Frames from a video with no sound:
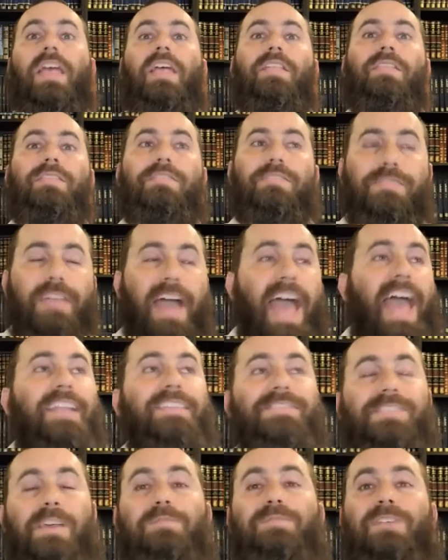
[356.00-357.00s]
that
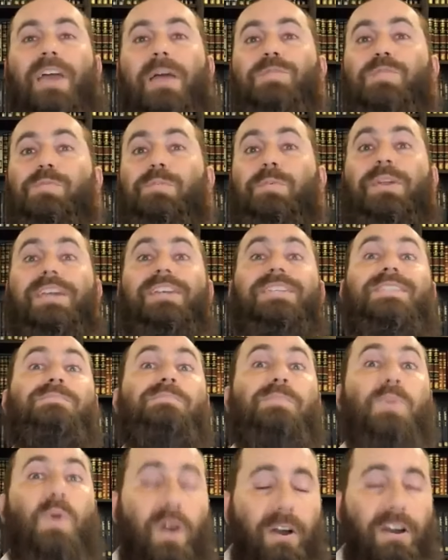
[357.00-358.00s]
sometimes brings
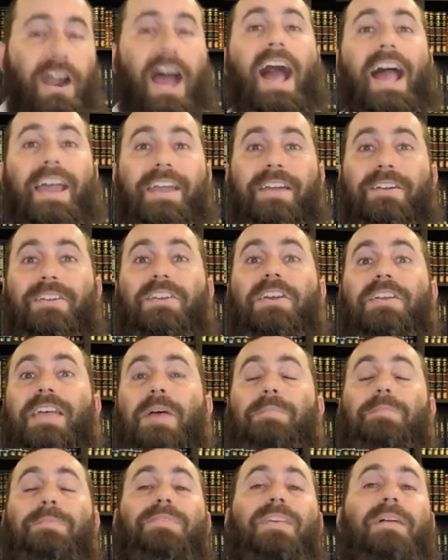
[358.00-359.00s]
more ire.
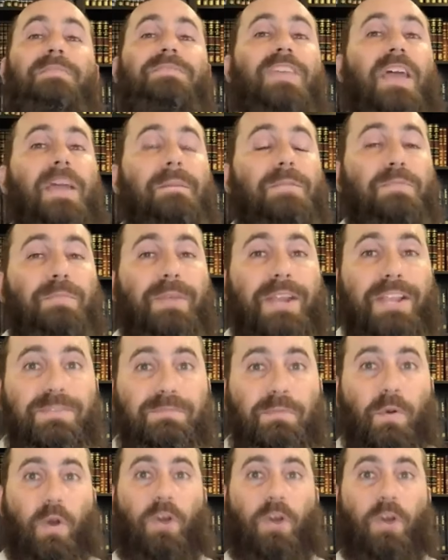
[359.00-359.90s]
That sometimes brings more